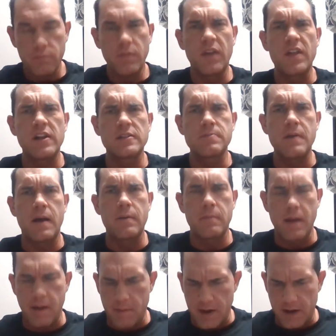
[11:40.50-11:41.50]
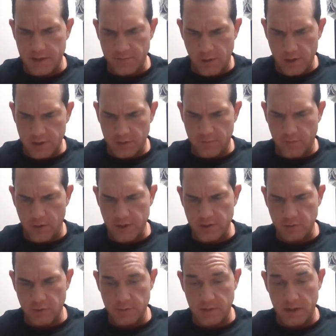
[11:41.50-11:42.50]
Nothing else popping in my mind as far as the funny
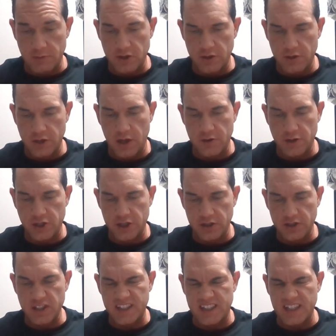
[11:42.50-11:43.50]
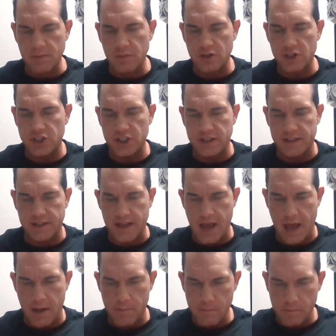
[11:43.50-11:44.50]
stories, but I'm sure there's other sh- similar shit to
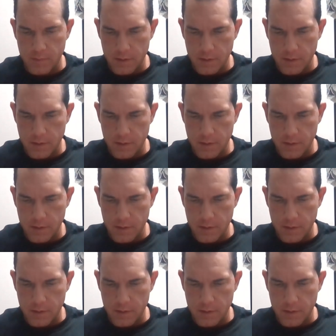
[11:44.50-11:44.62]
that.